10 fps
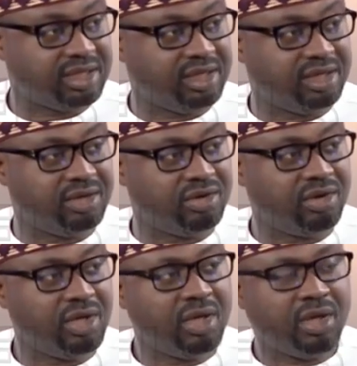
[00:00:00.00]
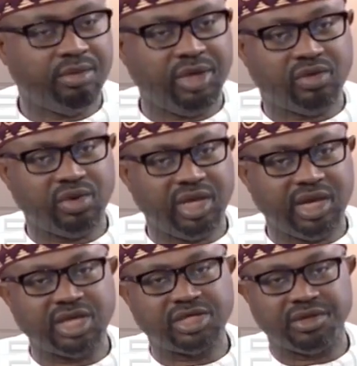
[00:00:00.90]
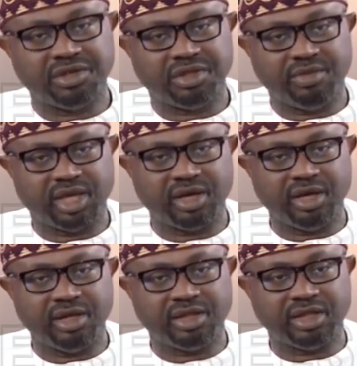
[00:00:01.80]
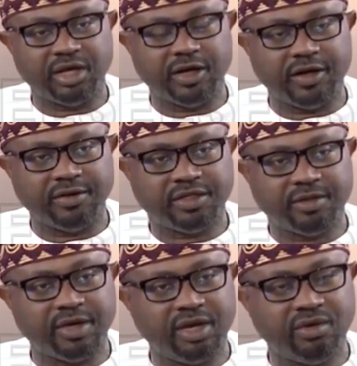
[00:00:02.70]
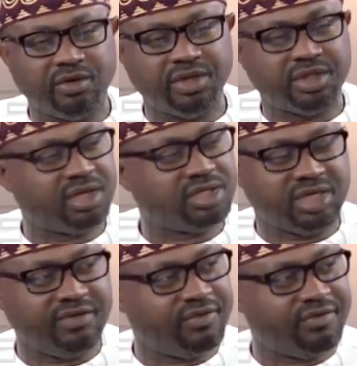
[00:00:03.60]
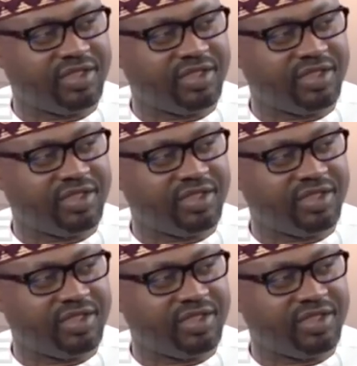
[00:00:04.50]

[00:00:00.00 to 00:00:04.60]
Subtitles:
you know, between nations, because somebody who is the Chief of